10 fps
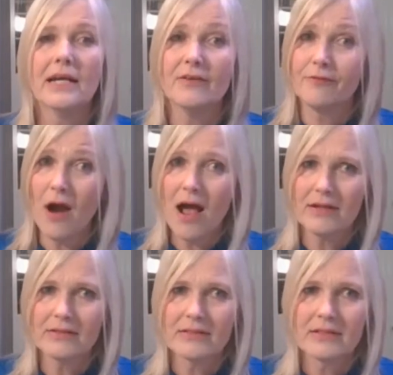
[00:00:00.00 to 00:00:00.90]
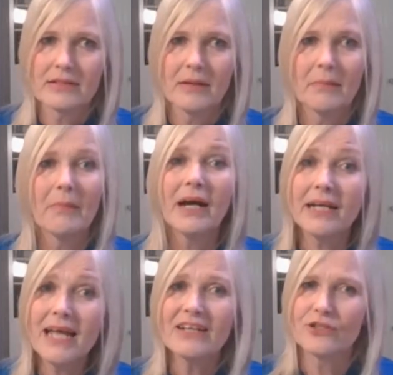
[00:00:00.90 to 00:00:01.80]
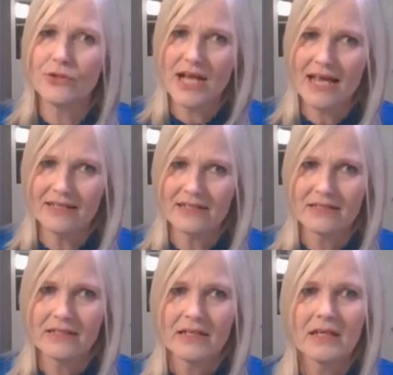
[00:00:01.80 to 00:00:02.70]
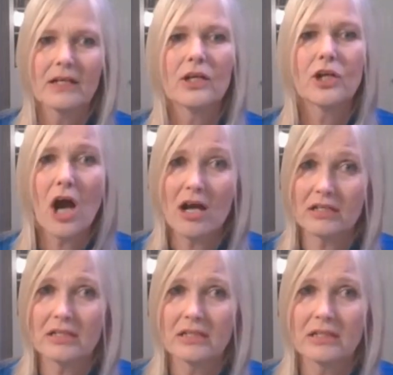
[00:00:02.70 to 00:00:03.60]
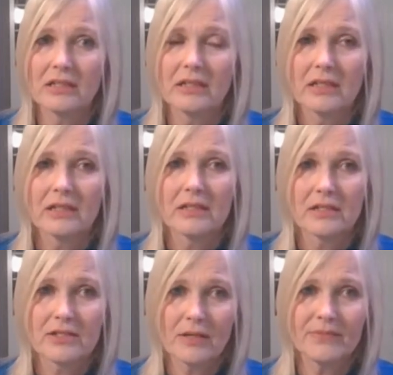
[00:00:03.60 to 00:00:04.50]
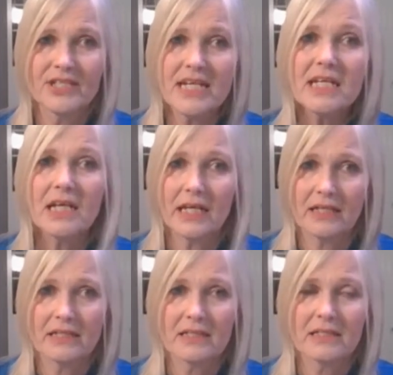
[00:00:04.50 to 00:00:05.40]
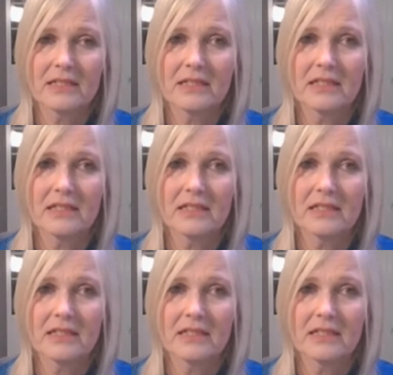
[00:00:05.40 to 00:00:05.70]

in France, Marie Antoinette got some seedlings